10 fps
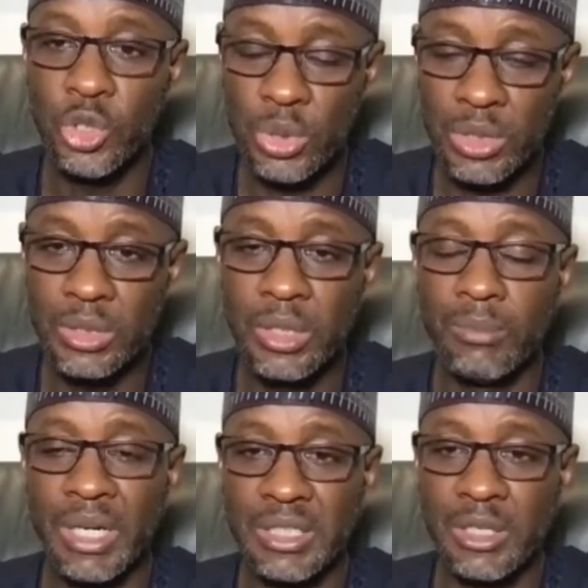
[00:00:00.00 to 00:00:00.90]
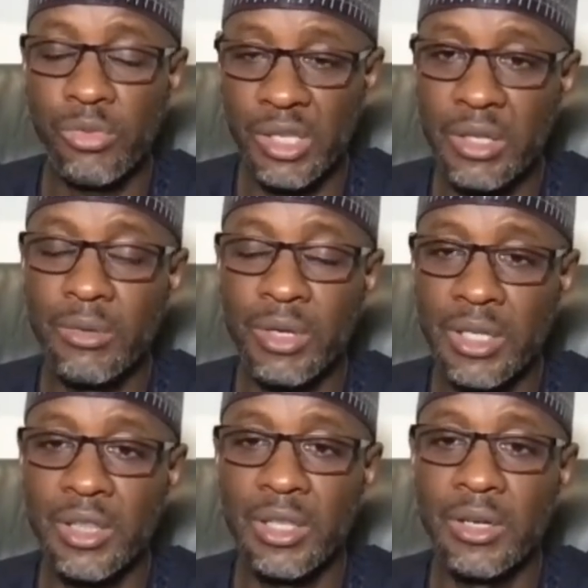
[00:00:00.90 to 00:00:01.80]
took the matter of
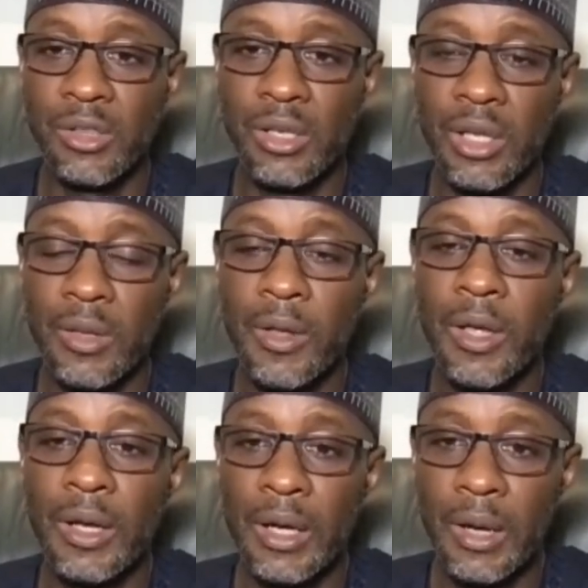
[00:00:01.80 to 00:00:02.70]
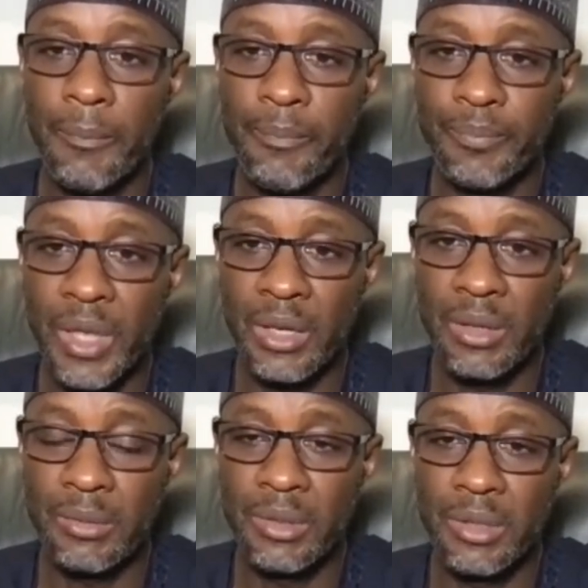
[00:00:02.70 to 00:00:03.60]
security seriously.
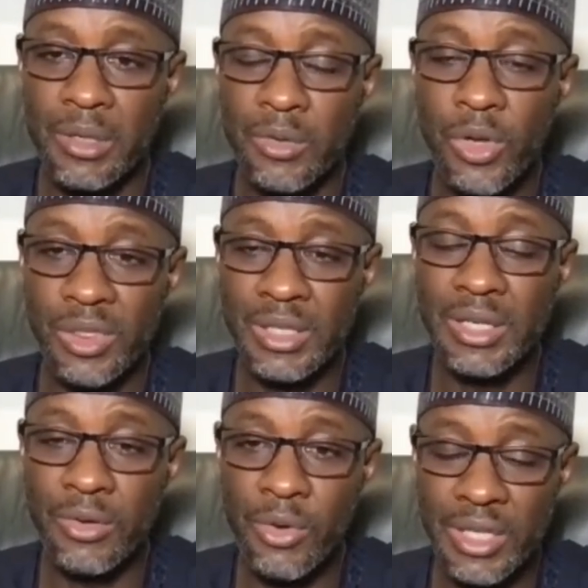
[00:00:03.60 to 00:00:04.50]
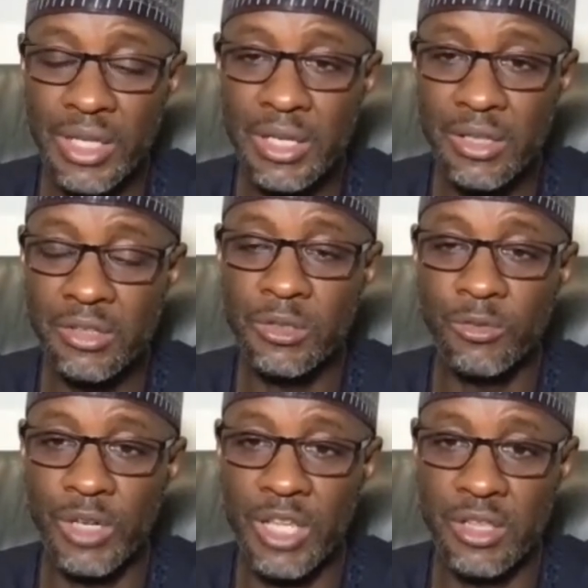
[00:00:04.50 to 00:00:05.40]
In the recent history
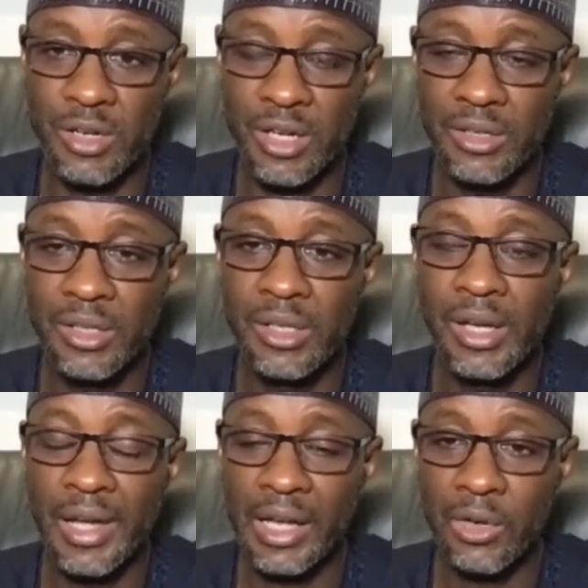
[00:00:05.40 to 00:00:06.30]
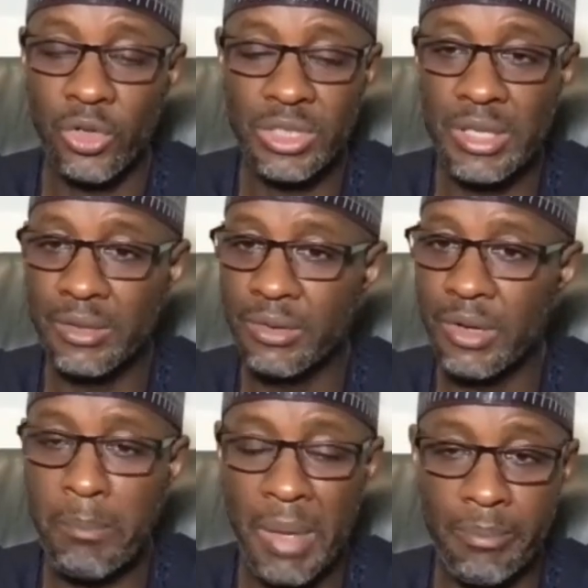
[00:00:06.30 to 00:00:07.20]
of Nigeria, I cannot
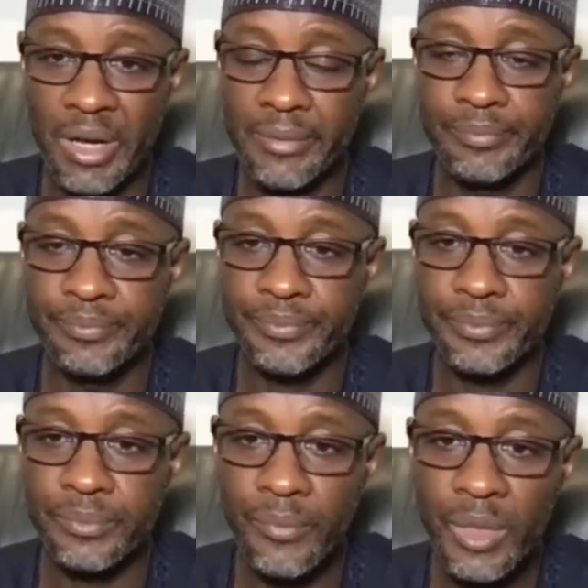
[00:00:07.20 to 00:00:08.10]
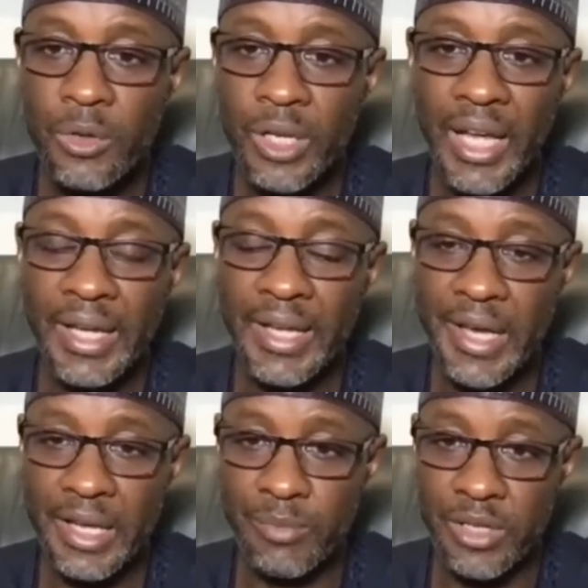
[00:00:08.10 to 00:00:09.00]
remember under
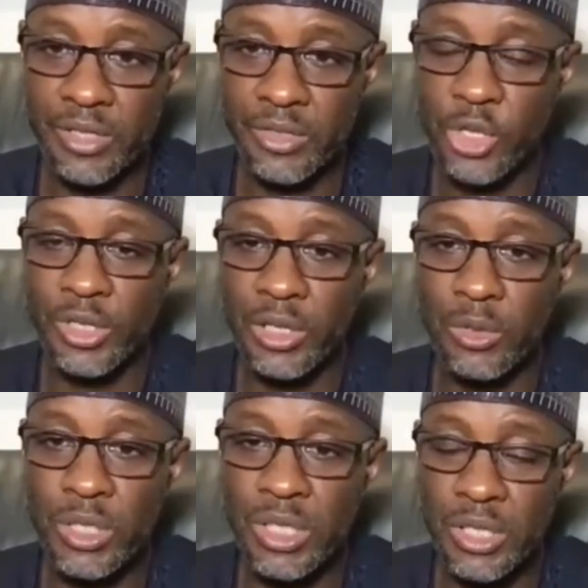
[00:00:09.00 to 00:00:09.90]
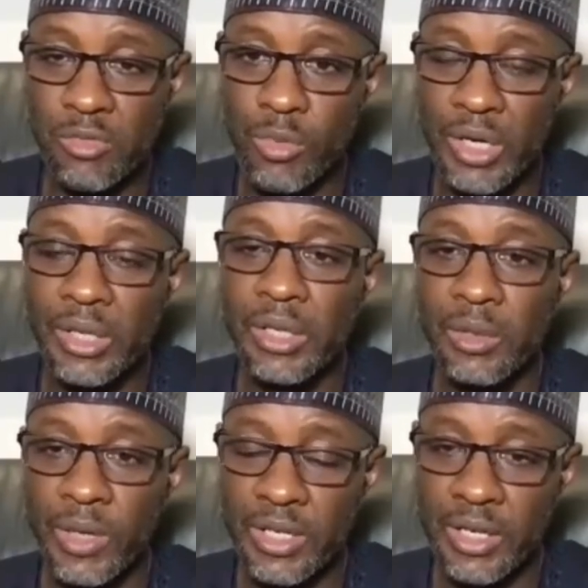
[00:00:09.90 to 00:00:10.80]
any administration, including this one,
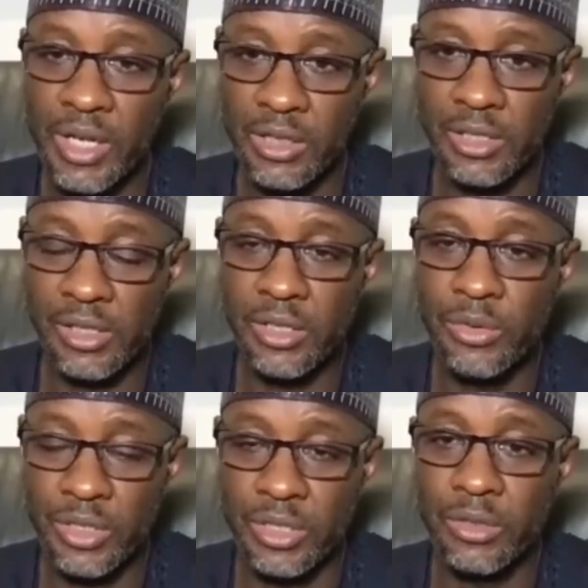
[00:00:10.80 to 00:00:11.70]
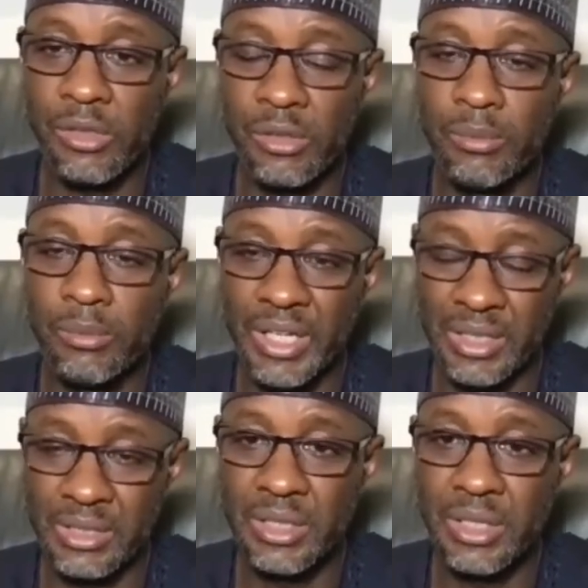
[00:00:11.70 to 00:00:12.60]
when the National Security Council
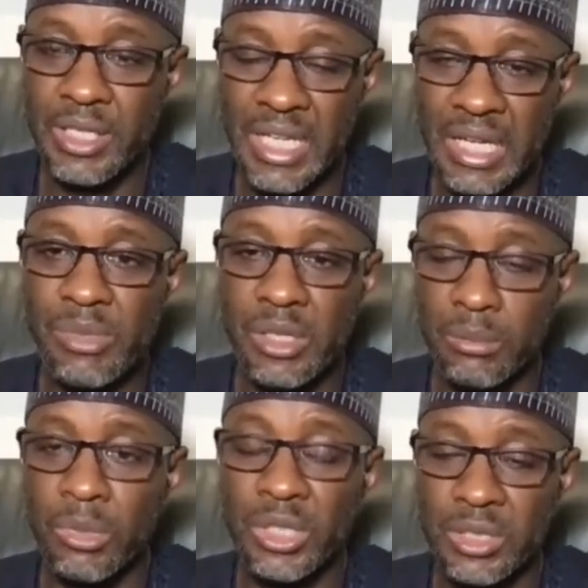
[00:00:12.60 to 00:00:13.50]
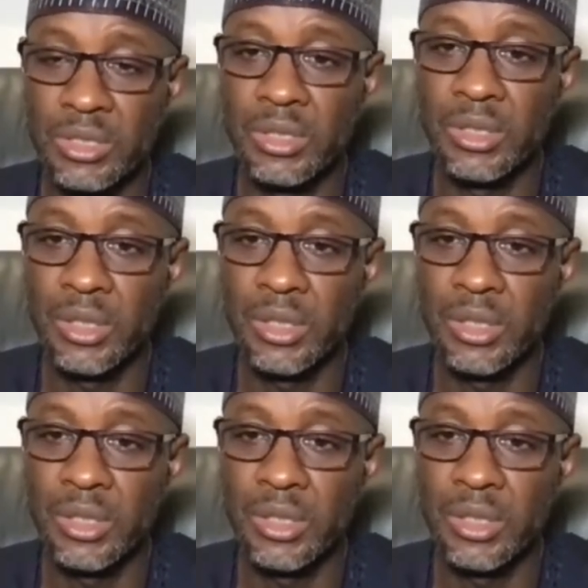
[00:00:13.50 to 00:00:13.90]
met 3 times in a month.